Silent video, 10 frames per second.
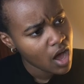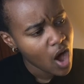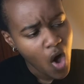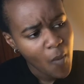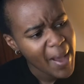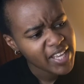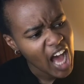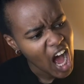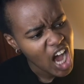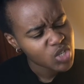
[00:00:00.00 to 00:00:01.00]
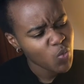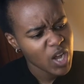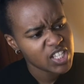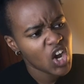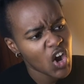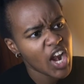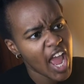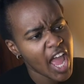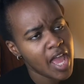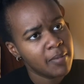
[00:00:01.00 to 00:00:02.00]
Oh my gosh, what's her
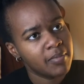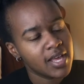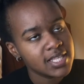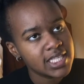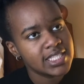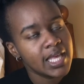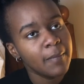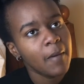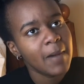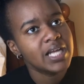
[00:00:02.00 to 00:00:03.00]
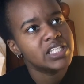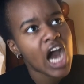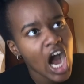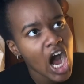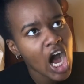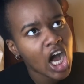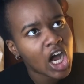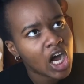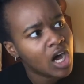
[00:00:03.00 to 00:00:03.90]
name? It's the tip of my tongue.